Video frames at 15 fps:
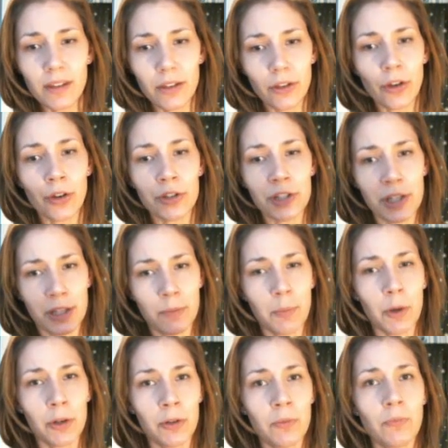go to the
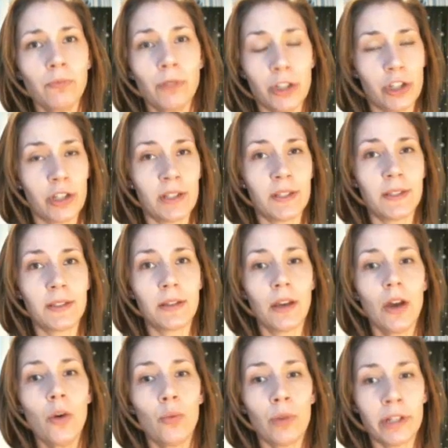bottom, which is
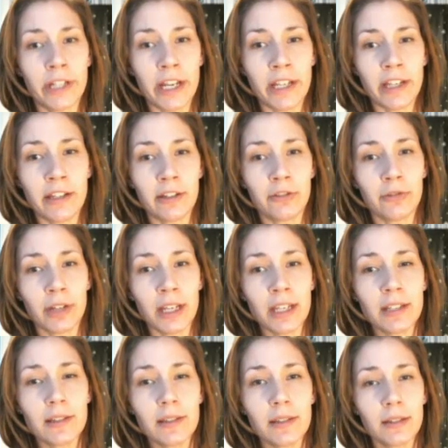180
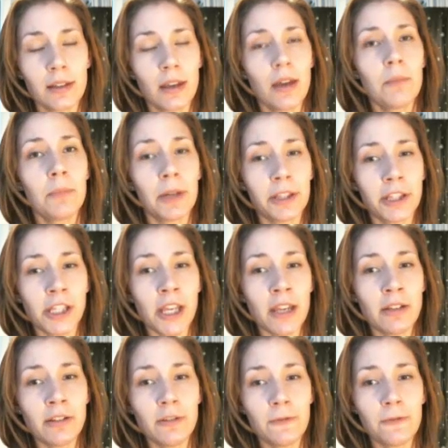degrees, but
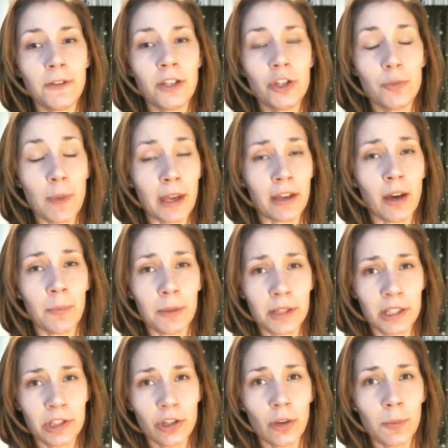then finish back up at
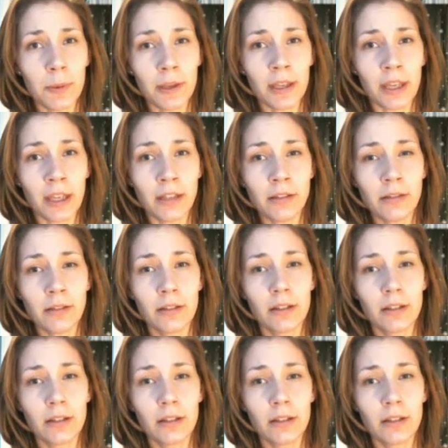the top again,